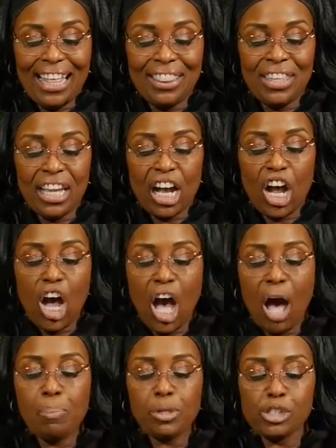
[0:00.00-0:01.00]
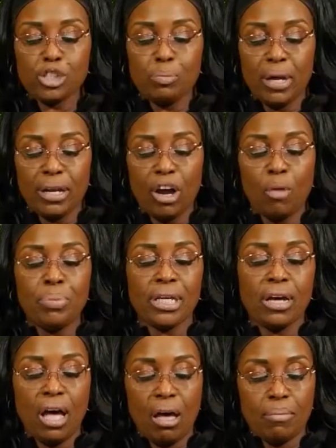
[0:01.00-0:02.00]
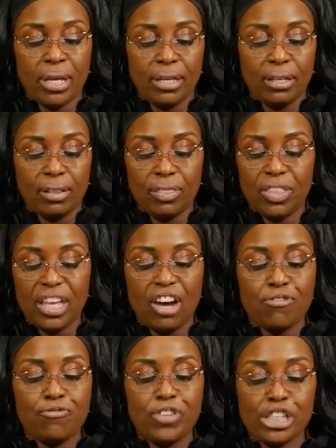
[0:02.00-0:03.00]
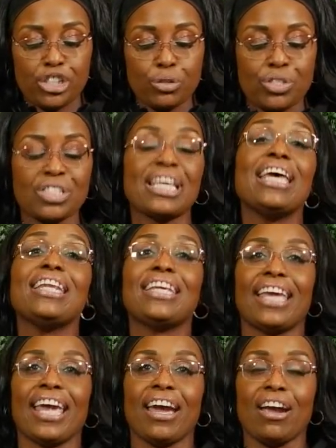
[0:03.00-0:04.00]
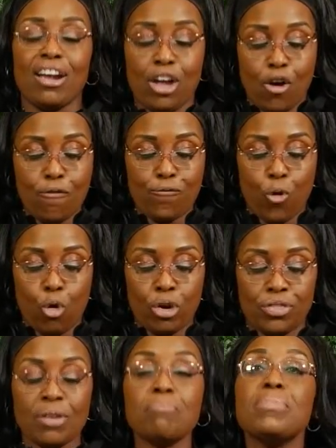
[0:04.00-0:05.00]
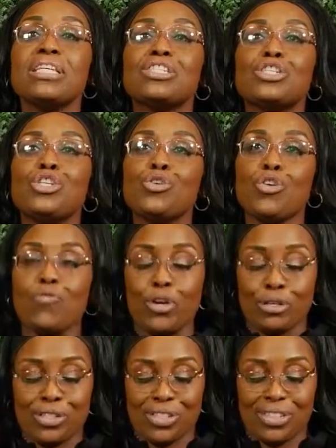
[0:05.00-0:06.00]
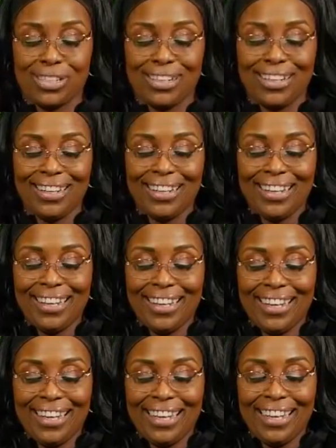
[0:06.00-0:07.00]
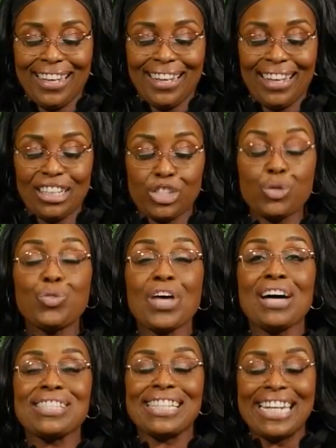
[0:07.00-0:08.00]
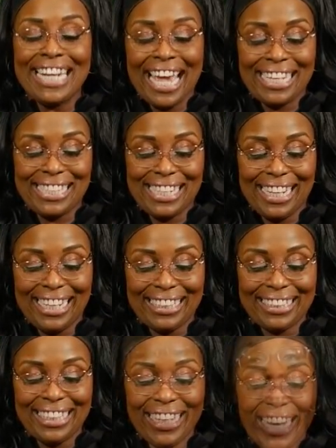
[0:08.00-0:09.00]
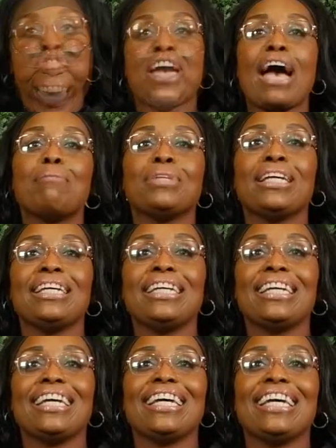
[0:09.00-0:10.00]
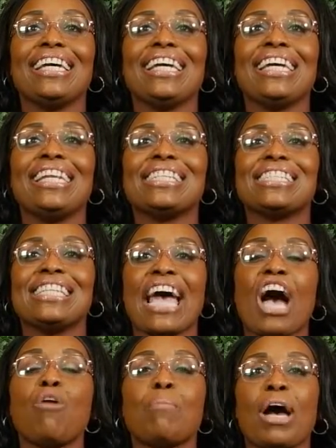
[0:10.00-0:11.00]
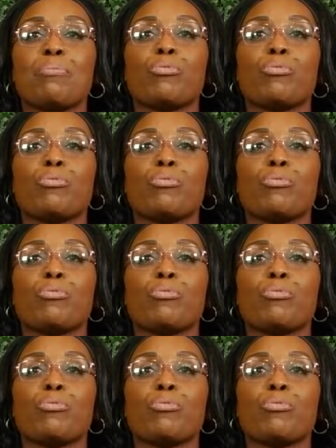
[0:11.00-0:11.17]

the accomplishment of becoming the official skincare for the Miss Universe 2019. And family, it is now my